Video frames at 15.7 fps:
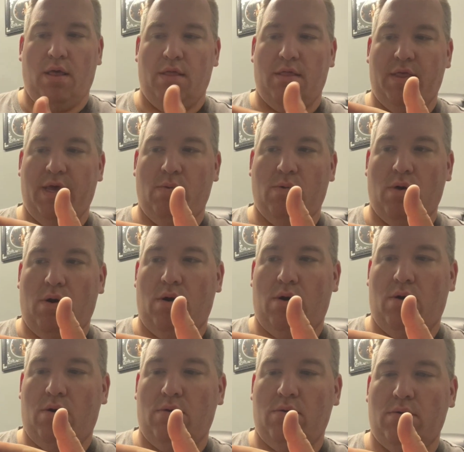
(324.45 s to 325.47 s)
they were
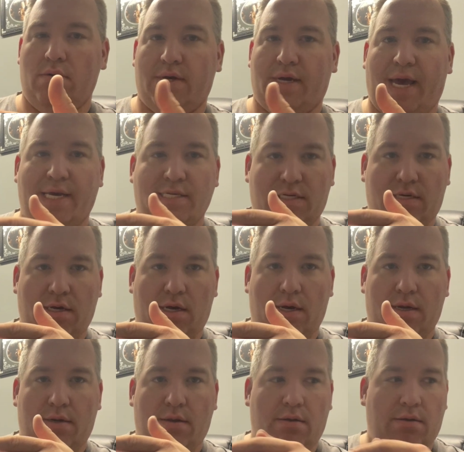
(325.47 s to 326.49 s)
all case
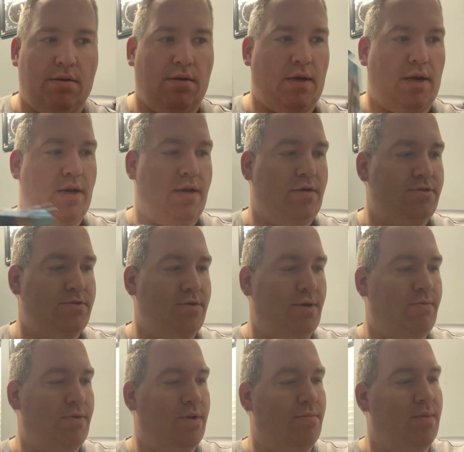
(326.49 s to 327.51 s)
cut, and I'll show
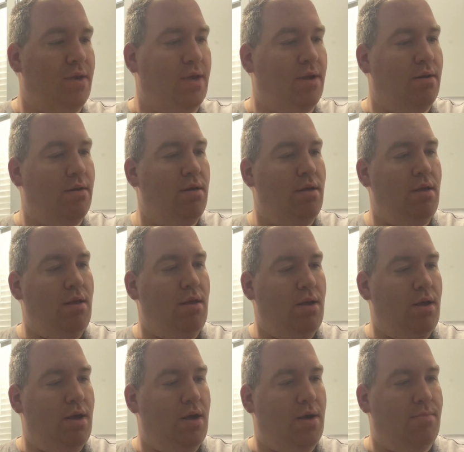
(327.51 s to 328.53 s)
you what I mean.
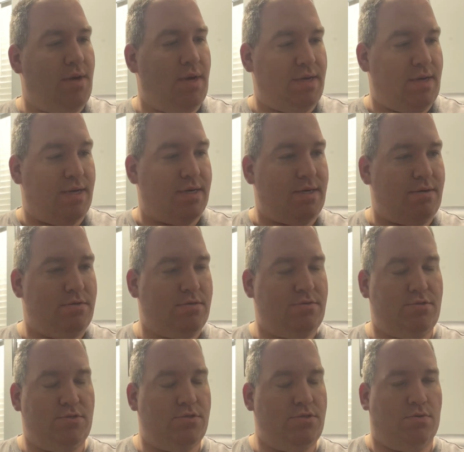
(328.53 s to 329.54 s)
I
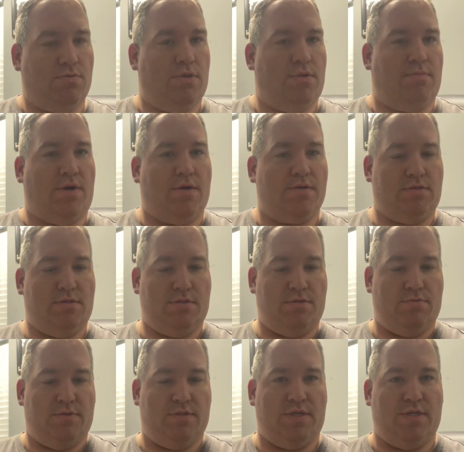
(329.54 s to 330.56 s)
just took one of the boxes.
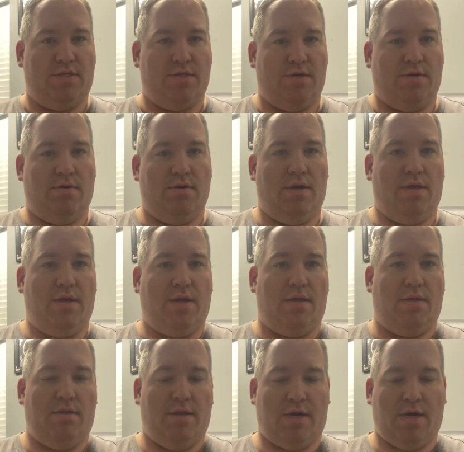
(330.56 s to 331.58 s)
It was easier.
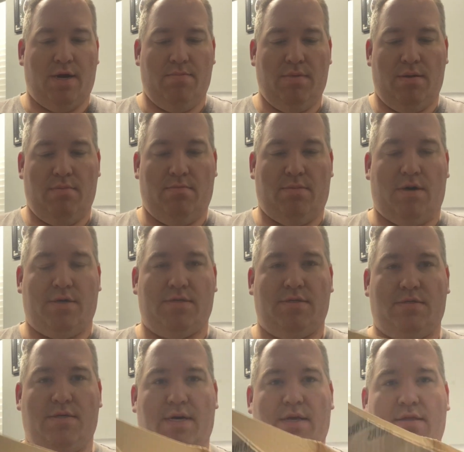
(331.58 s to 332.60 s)
They come in
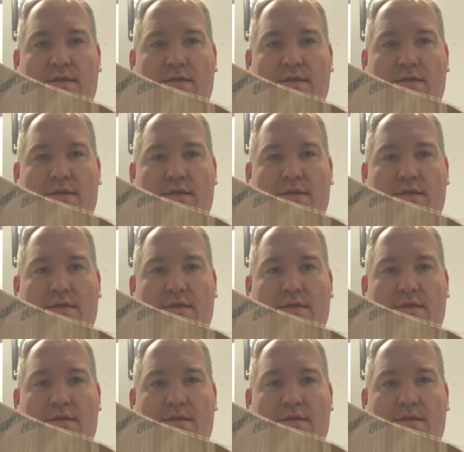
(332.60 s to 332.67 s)
boxes like